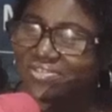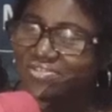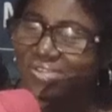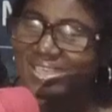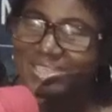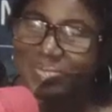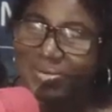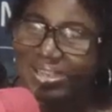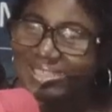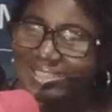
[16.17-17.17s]

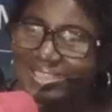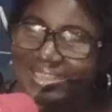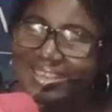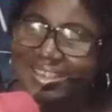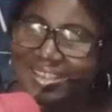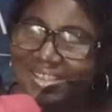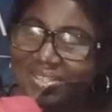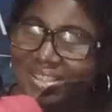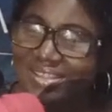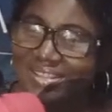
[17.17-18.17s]
Transparency
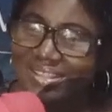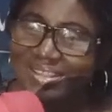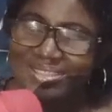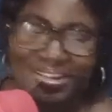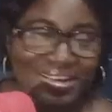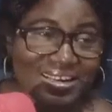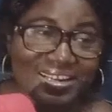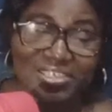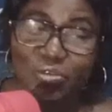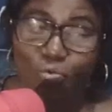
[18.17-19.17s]
is an
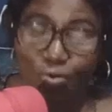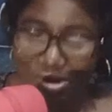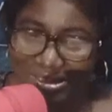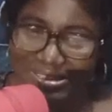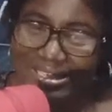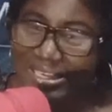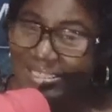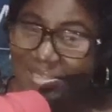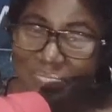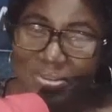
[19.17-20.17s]
English word that
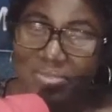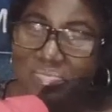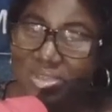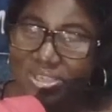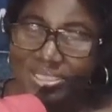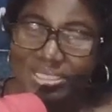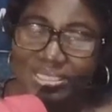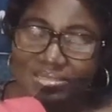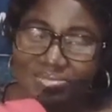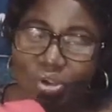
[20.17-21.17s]
simply
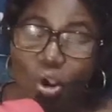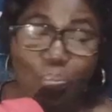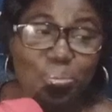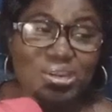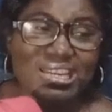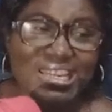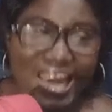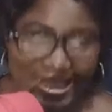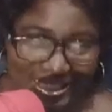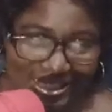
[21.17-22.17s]
means
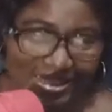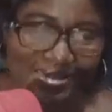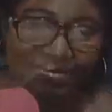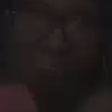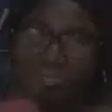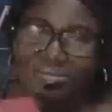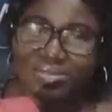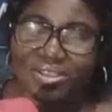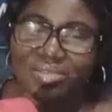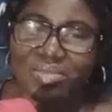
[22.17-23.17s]
openness.
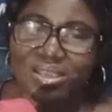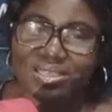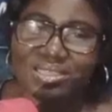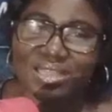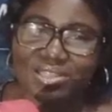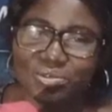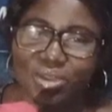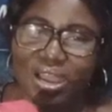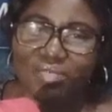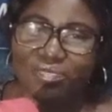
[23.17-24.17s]
It means that
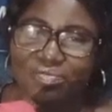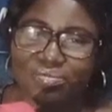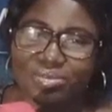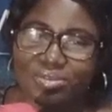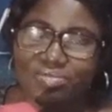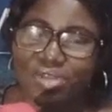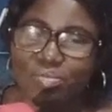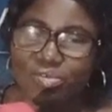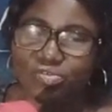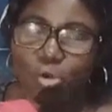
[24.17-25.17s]
you have
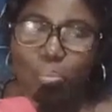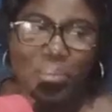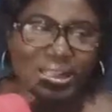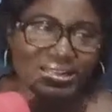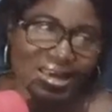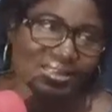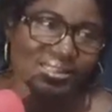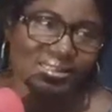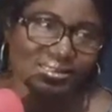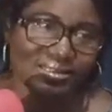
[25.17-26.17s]
removed
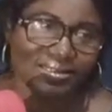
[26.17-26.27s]
opaqueness,